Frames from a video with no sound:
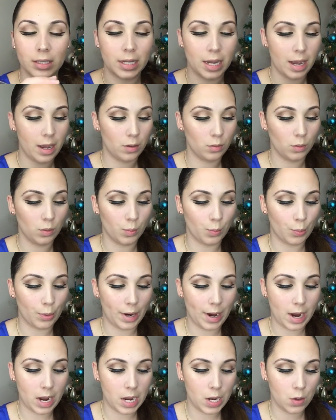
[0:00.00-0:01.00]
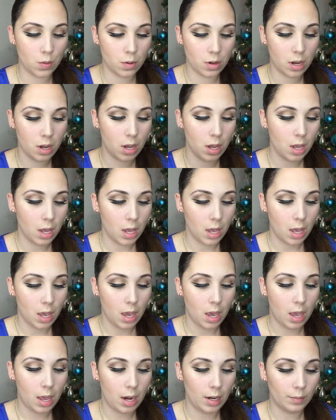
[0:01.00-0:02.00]
Down Brown
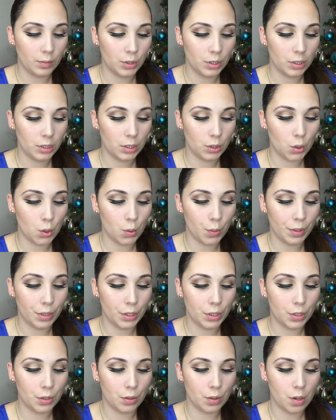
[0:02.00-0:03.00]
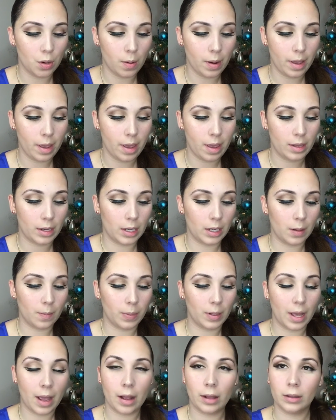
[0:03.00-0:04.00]
and I'm just going to go ahead and
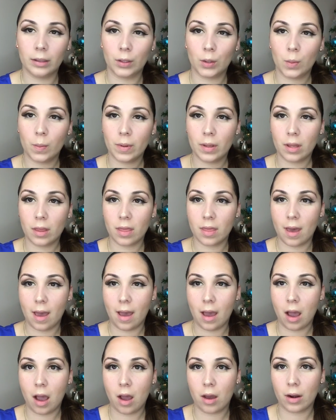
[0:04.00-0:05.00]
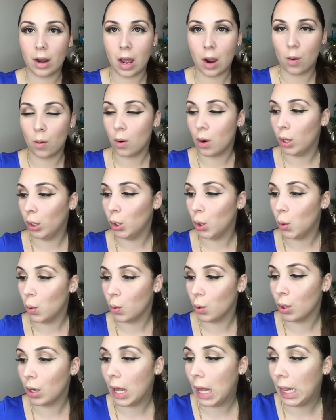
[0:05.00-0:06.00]
apply a little bit of that on our
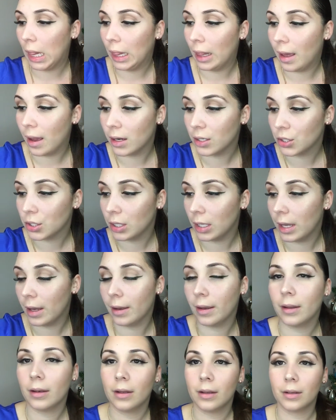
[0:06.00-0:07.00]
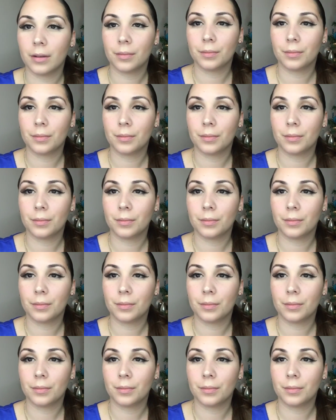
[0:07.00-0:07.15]
lower lash line.